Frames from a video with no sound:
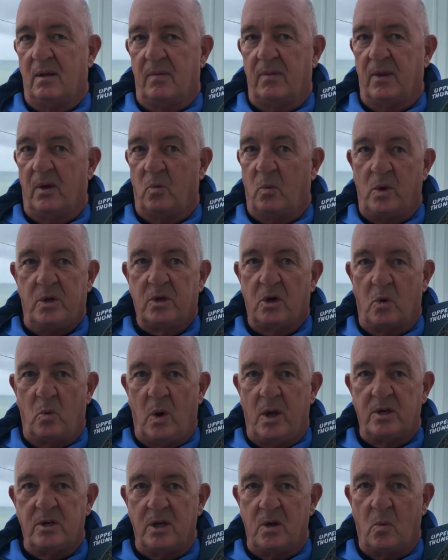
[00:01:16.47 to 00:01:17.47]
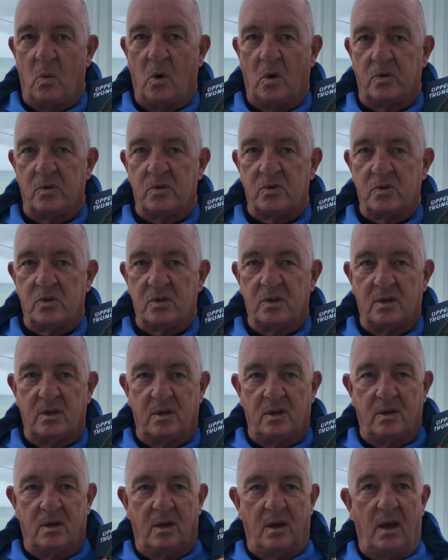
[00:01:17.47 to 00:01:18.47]
that Widow Wendy wants,
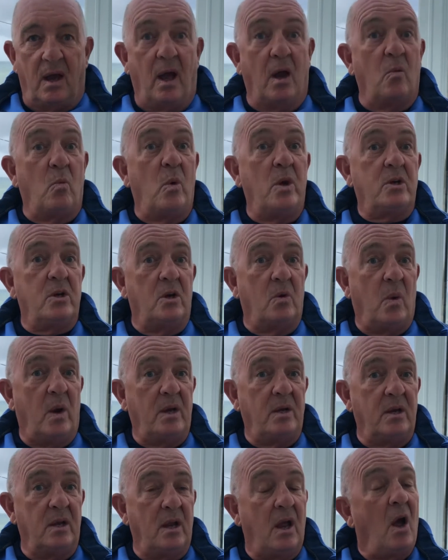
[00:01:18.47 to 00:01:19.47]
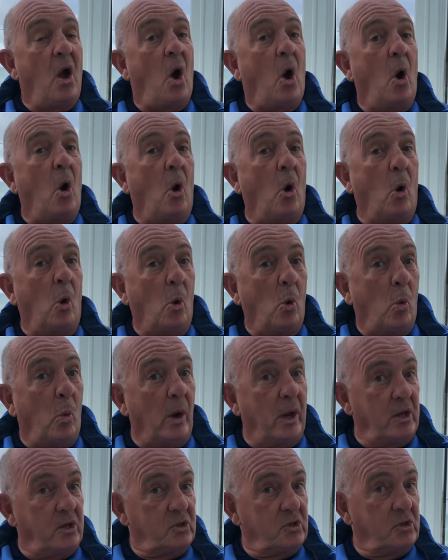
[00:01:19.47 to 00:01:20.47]
and Widow Wendy
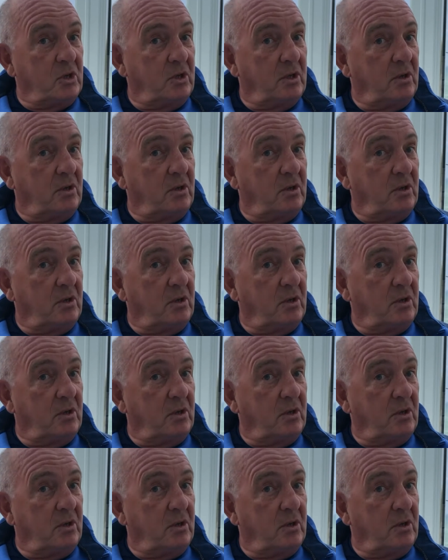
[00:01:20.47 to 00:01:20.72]
always